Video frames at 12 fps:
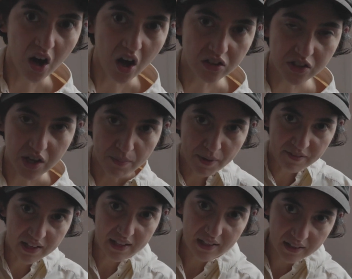on top of
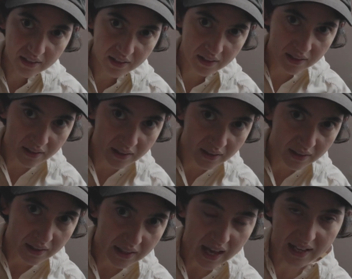it.
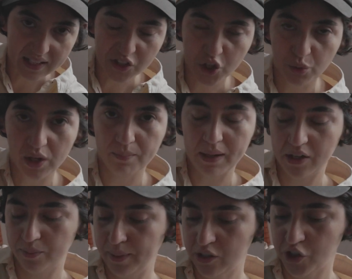I can show you a
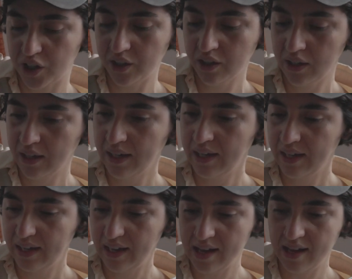better picture
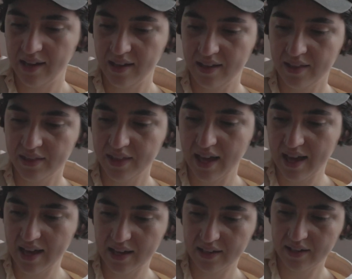
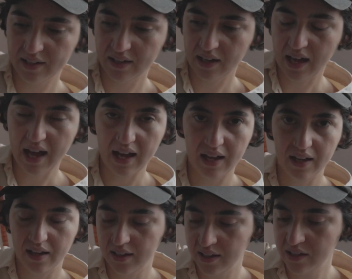that
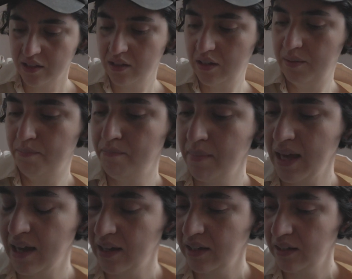I
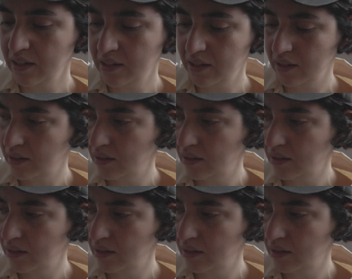made